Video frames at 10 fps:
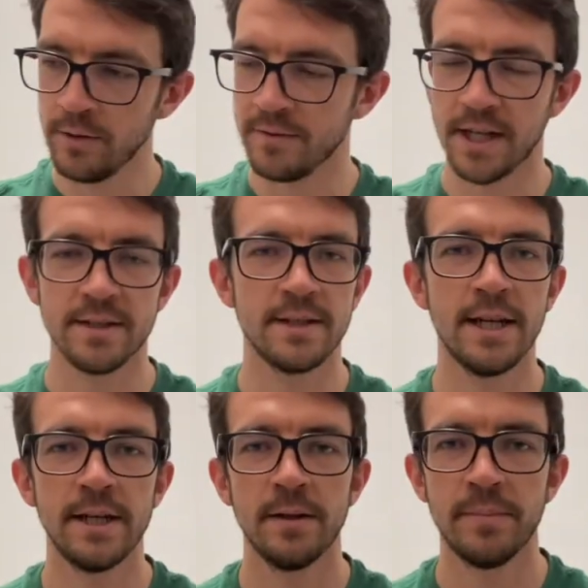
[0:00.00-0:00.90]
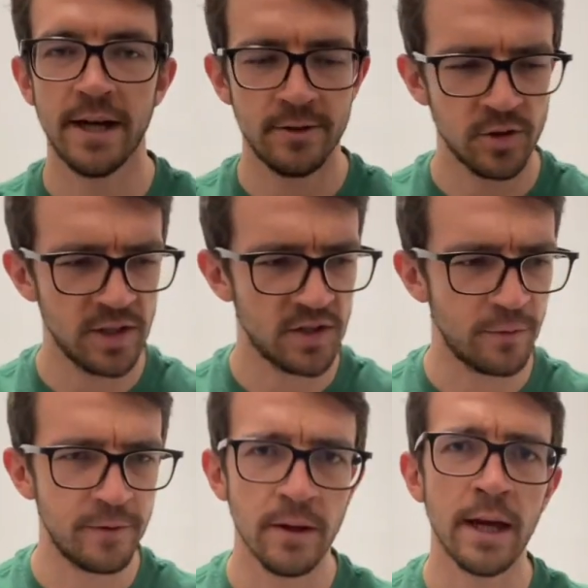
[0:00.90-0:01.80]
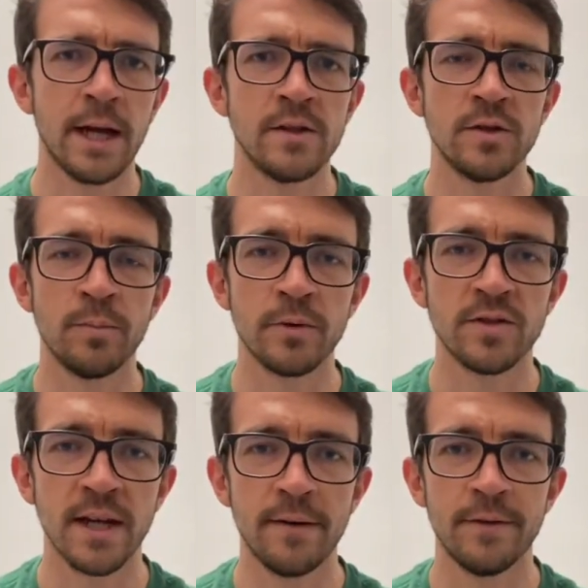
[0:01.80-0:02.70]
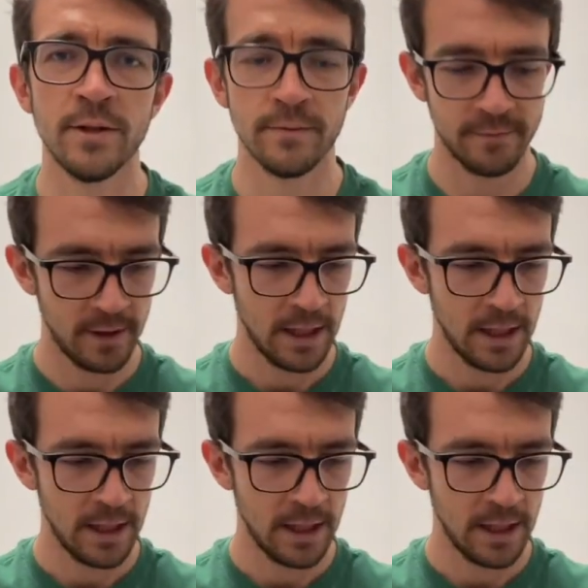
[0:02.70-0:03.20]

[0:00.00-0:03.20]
you've designated the boundaries, you feel like it's super safe and you've